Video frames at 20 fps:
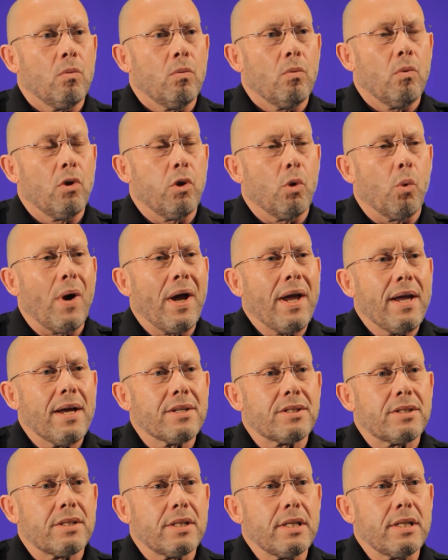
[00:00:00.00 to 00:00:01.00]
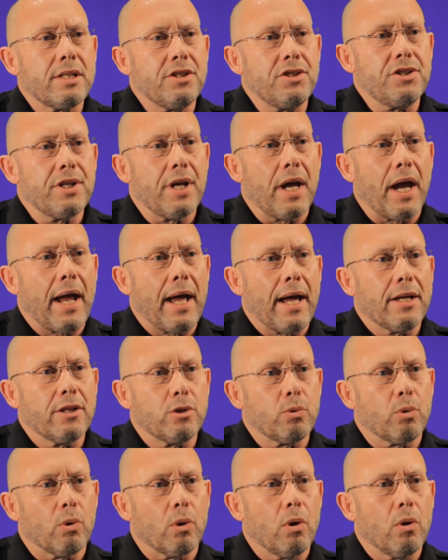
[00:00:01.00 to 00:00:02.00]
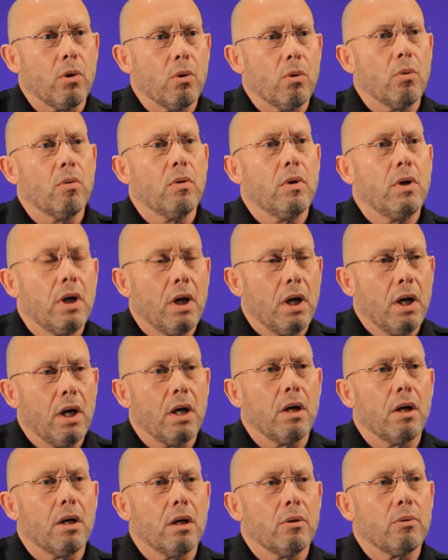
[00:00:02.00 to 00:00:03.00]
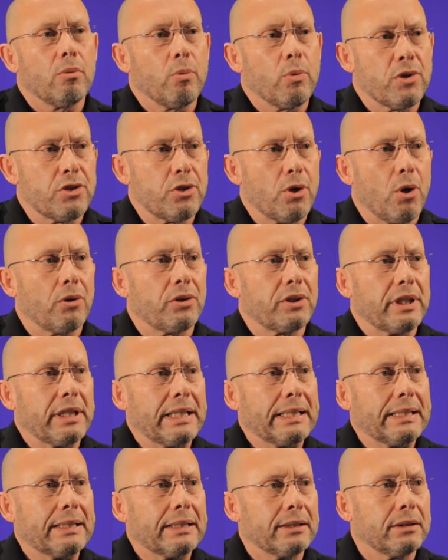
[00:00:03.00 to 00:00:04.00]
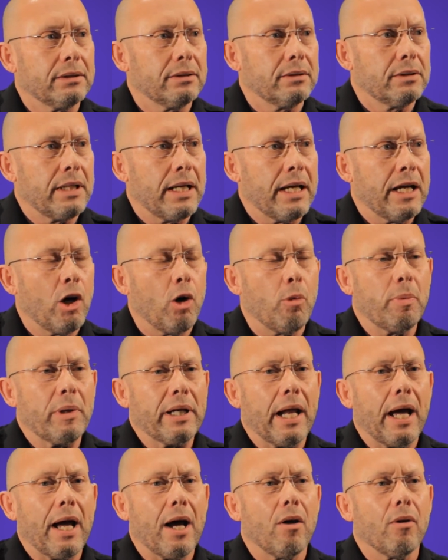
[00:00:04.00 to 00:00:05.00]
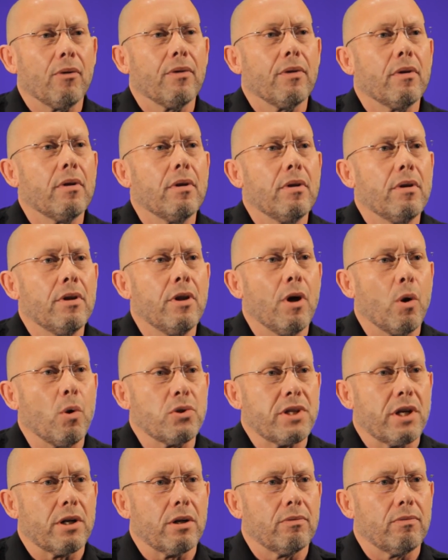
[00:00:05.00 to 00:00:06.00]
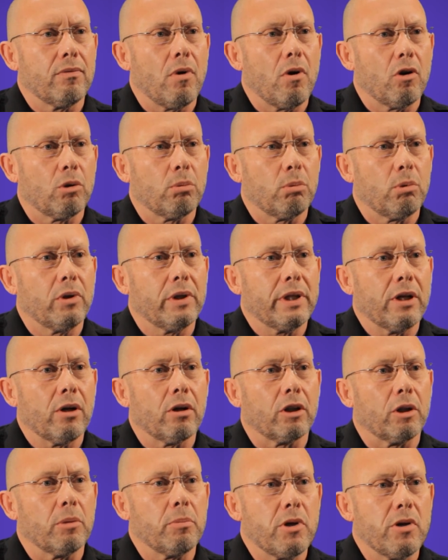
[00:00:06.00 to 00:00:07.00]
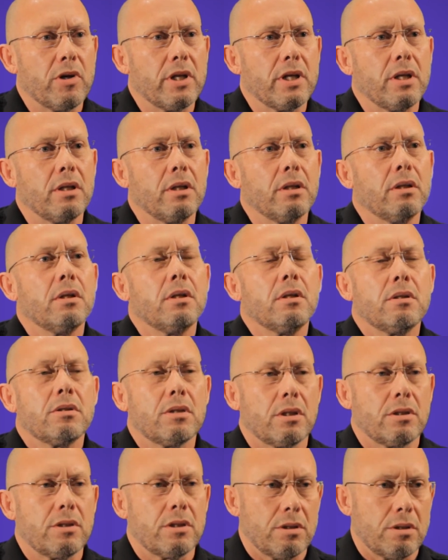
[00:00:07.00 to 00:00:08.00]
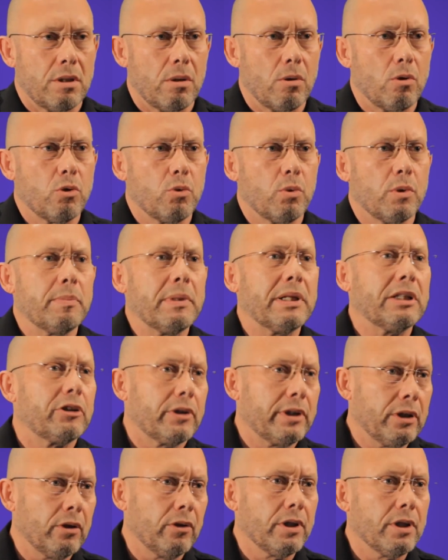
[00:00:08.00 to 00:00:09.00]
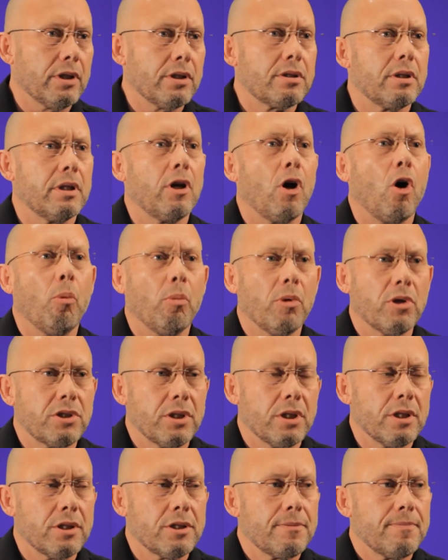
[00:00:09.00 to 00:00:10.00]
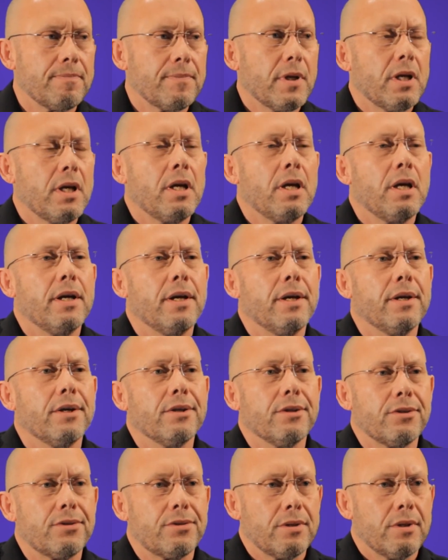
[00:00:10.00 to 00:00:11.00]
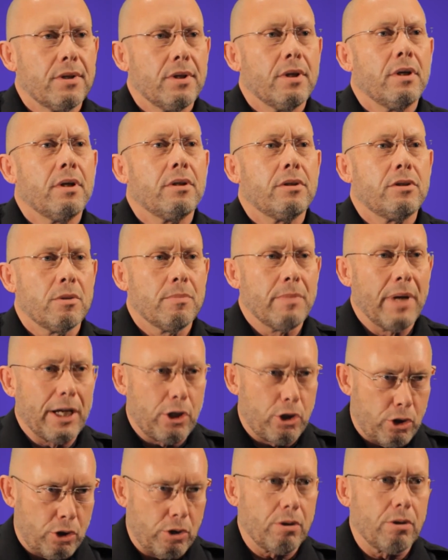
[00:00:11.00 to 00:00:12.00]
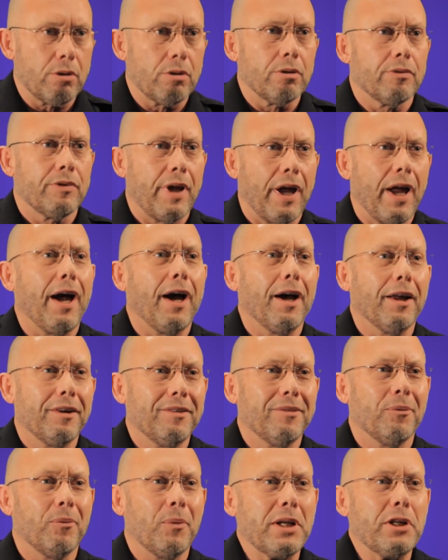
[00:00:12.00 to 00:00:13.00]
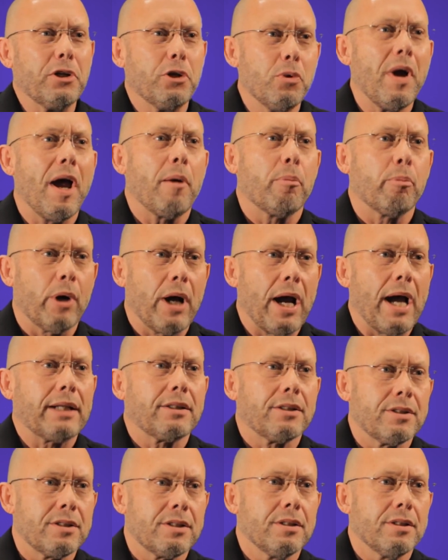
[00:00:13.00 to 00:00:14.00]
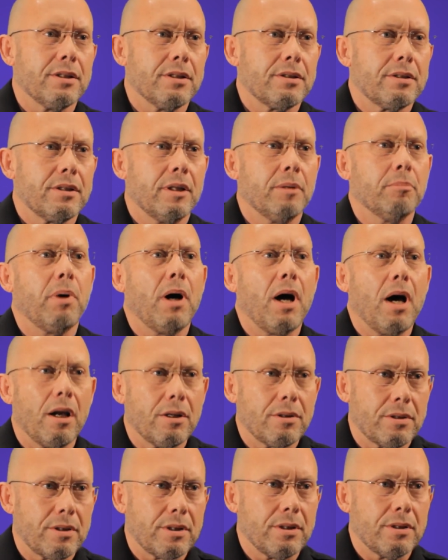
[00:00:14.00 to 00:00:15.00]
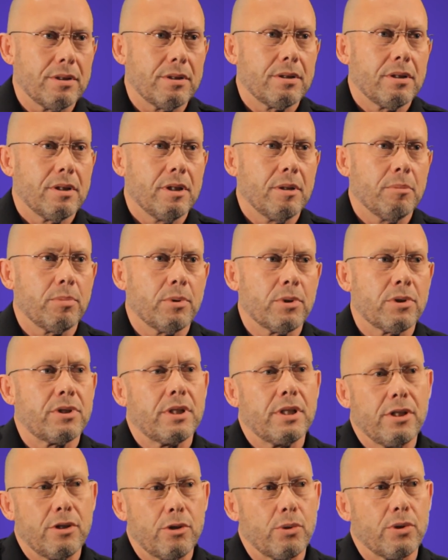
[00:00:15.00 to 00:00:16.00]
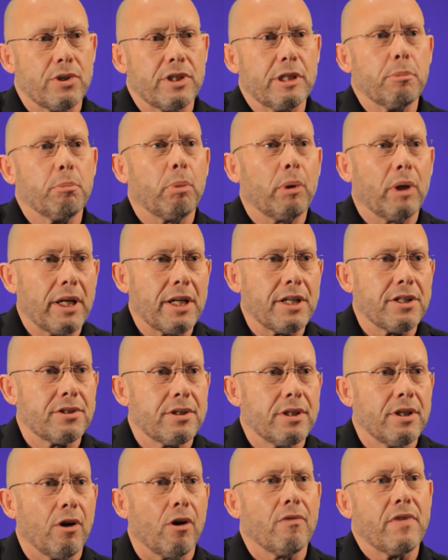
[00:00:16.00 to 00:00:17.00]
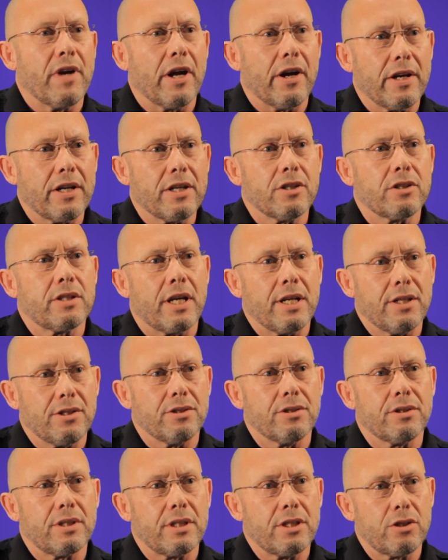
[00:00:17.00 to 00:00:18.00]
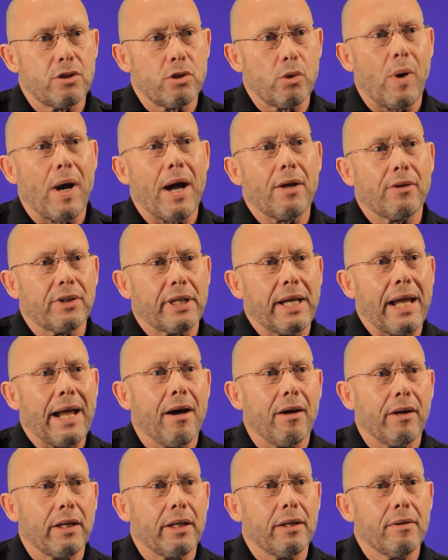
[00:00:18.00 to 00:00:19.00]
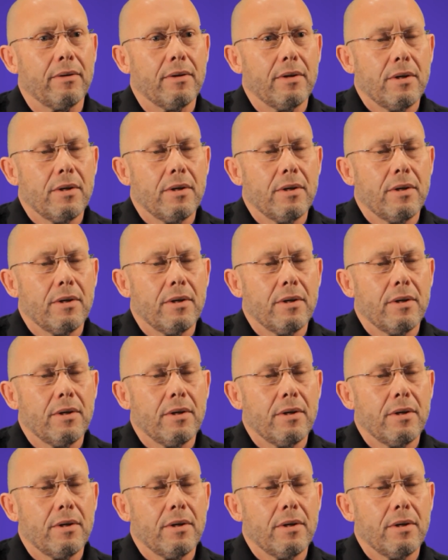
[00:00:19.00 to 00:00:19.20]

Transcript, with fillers: Well, the way I see JAD's role uh, resulting in helping out those are vulnerable in our community, such as those with mental illness and homelessness, is to make sure that we do have practices and policies and procedures in place in our various agencies throughout the county